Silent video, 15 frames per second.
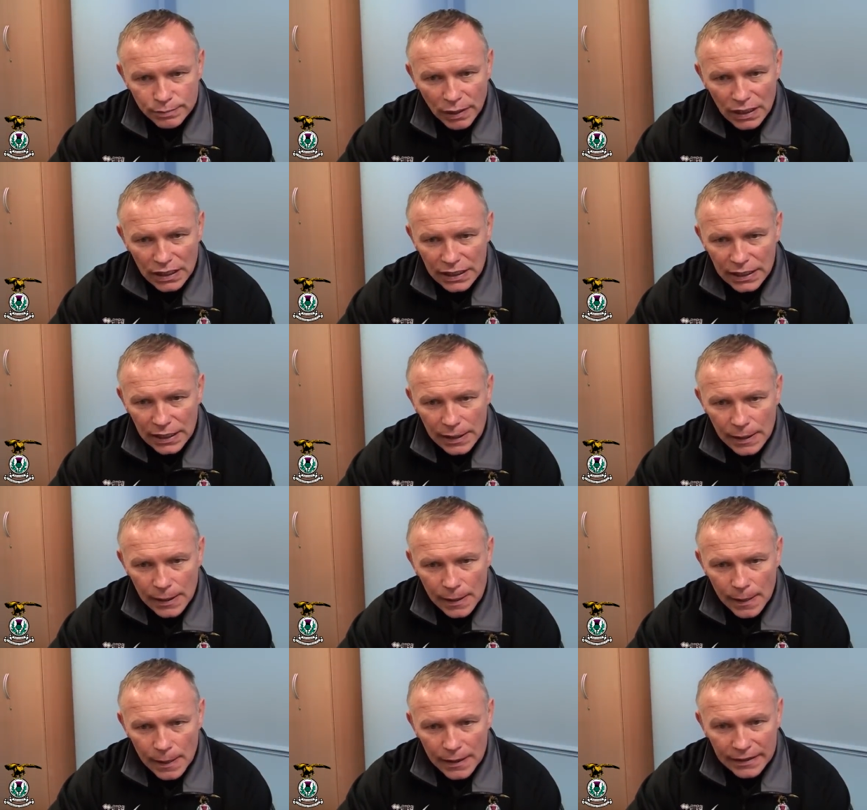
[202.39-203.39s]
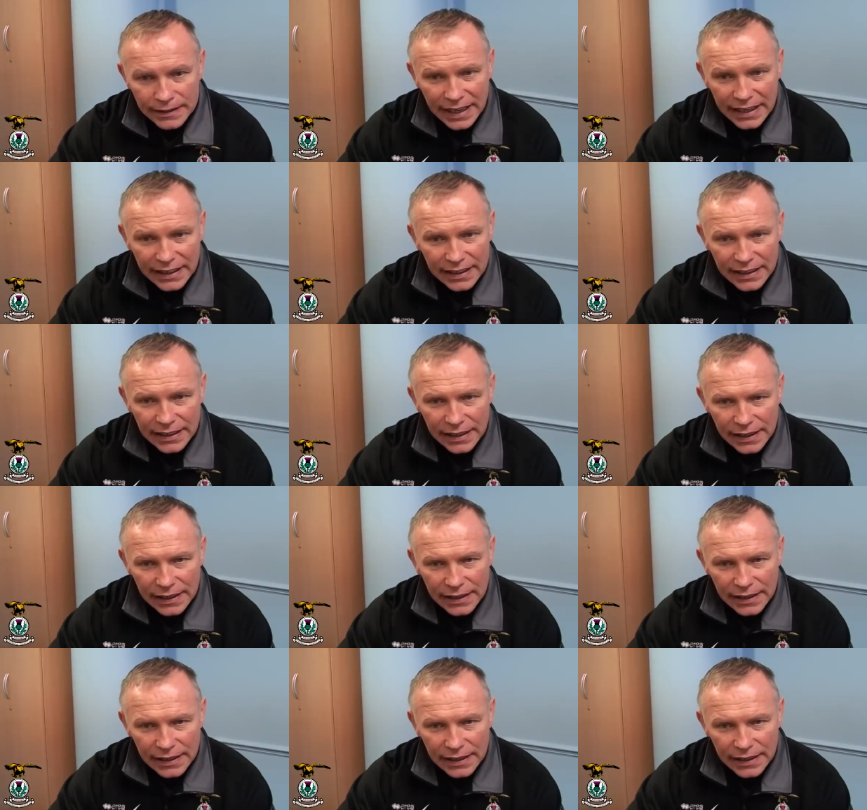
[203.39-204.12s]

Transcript: Bully, Nick,